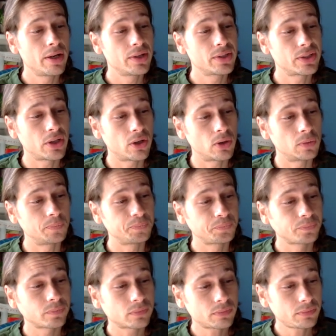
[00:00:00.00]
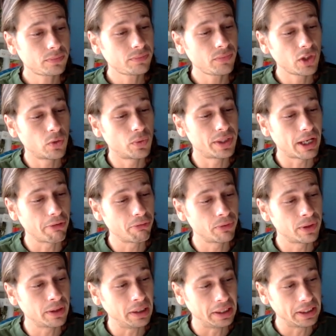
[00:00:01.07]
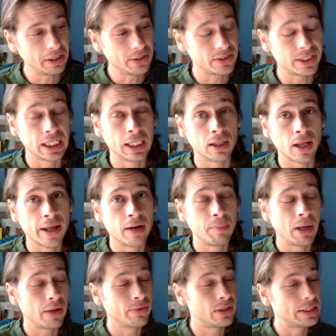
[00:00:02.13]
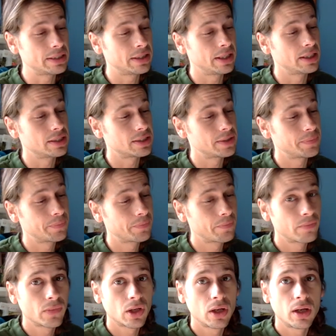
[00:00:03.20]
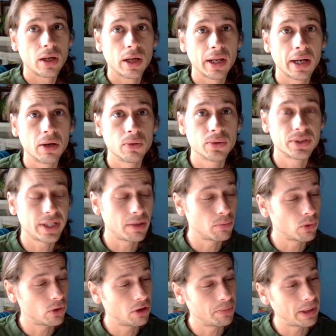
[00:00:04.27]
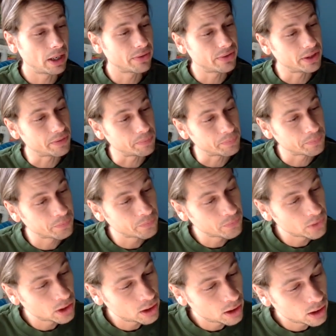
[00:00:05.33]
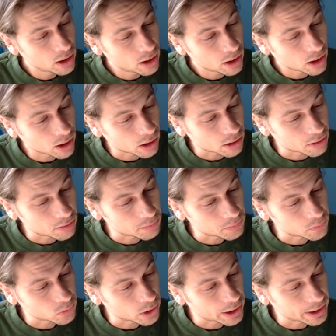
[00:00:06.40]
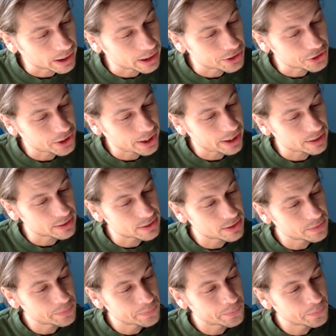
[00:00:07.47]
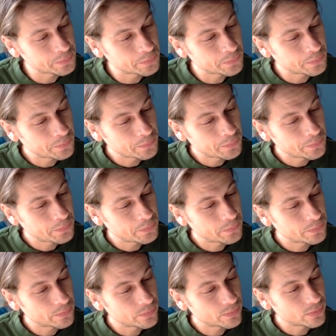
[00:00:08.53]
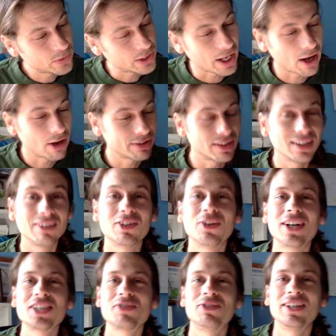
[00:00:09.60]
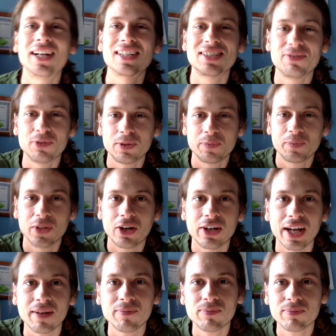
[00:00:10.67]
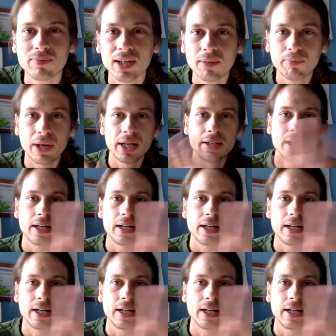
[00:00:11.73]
So we definitely could say a lot about these things, and I will say more about them when I get a chance. Yeah, I'll have to leave the rest for next one. Okay, bye you